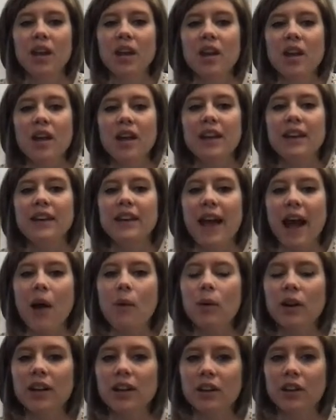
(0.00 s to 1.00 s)
Now
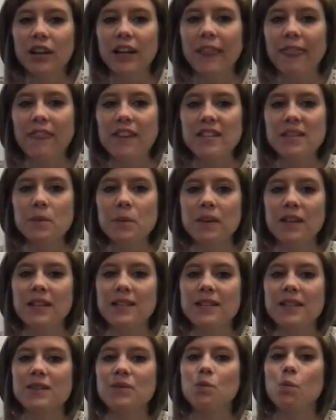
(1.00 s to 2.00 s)
we're going to look at this one that
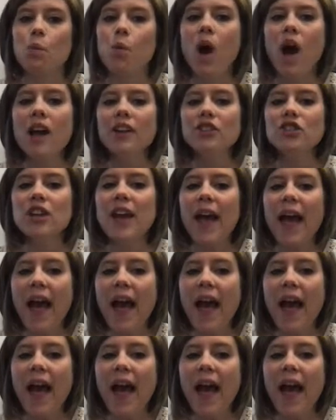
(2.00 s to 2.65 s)
says, watch